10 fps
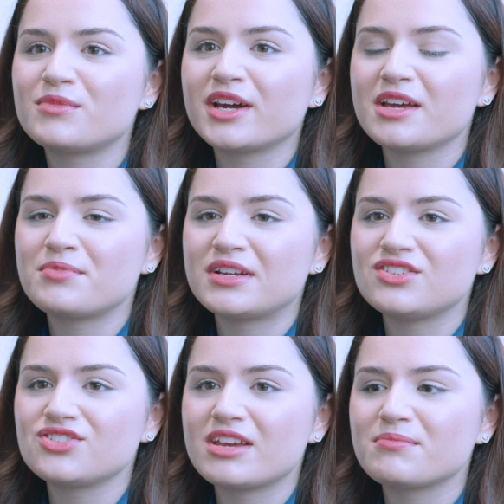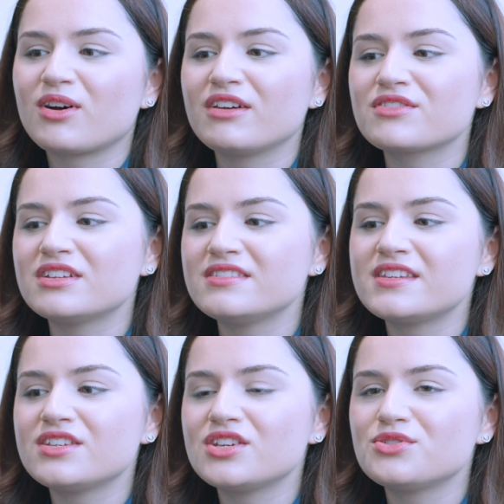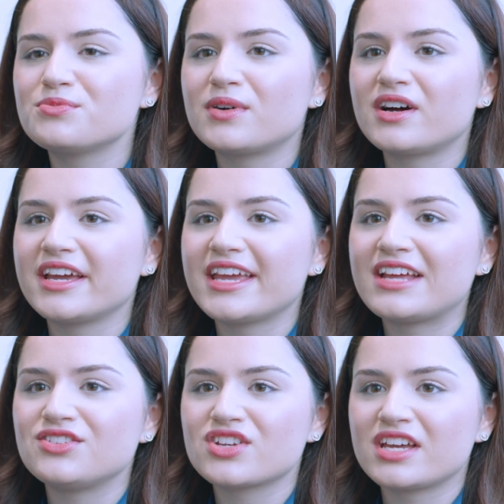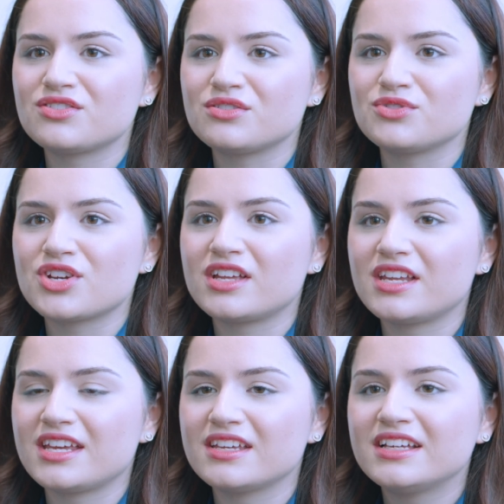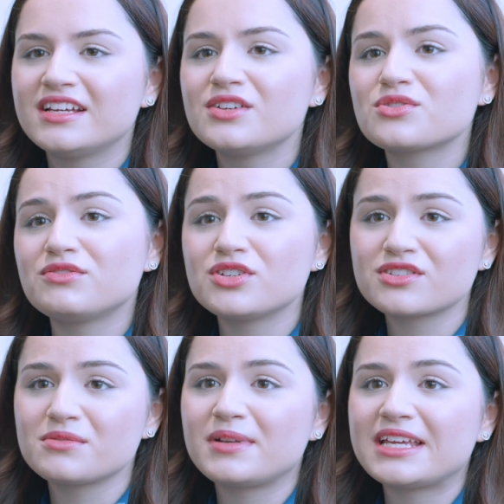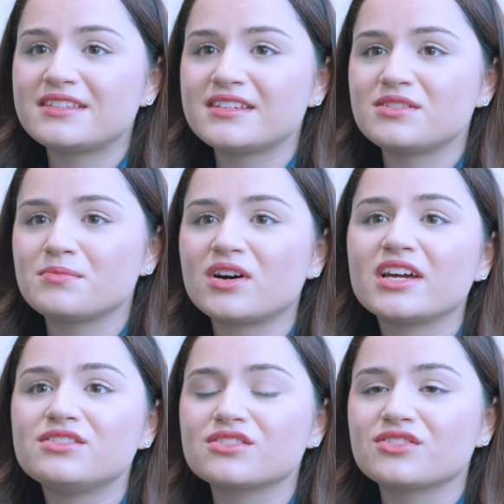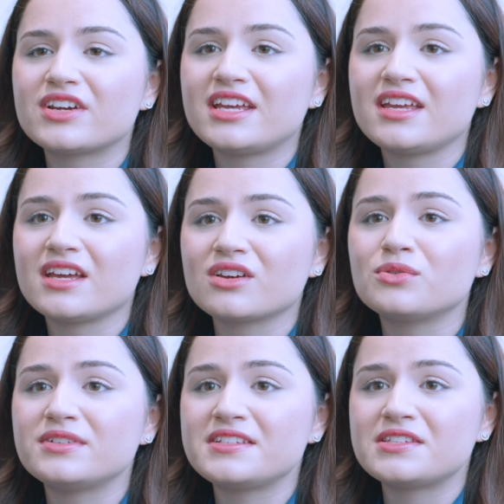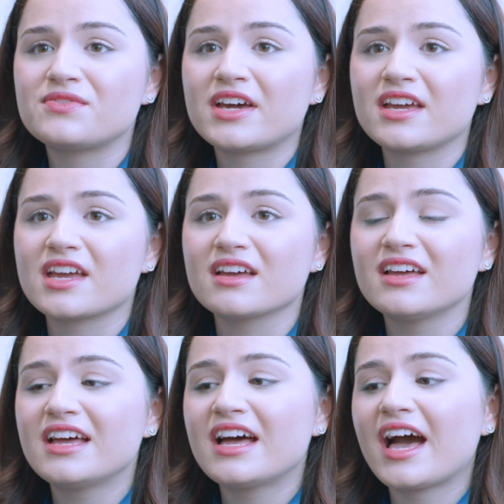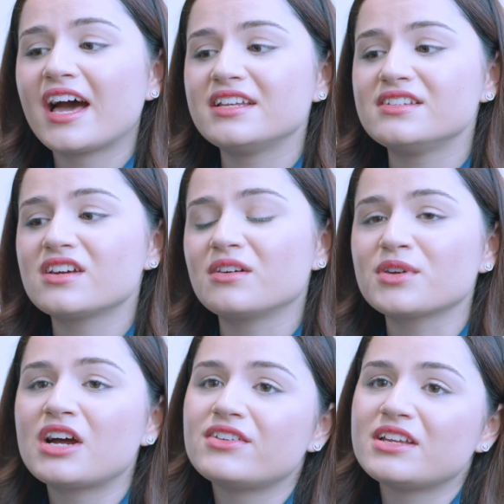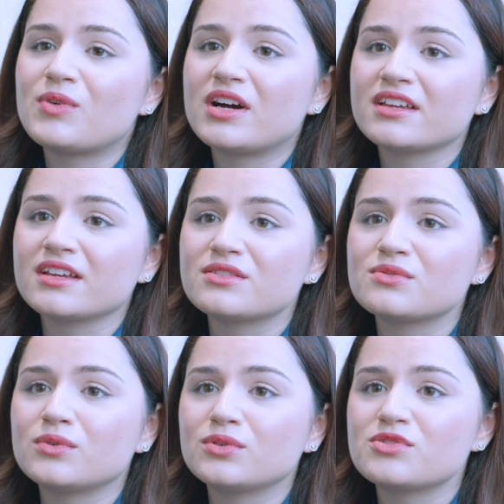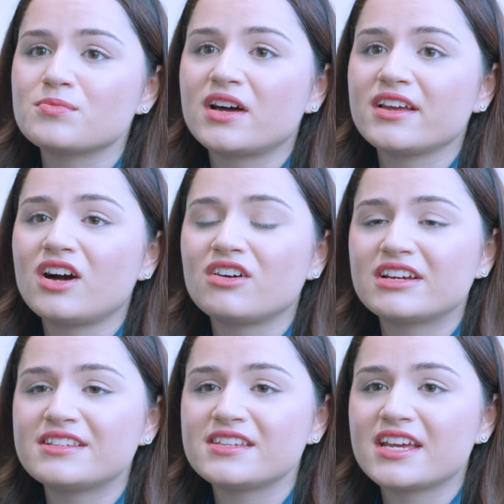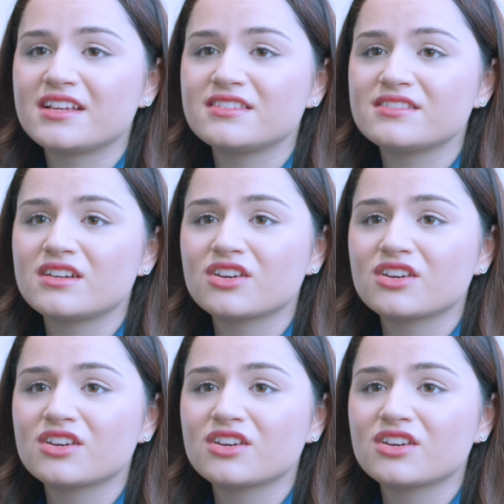my apprenticeship, I've continued my educational journey. So I've just completed my degree in quantity surveying and I'm currently working towards my RICS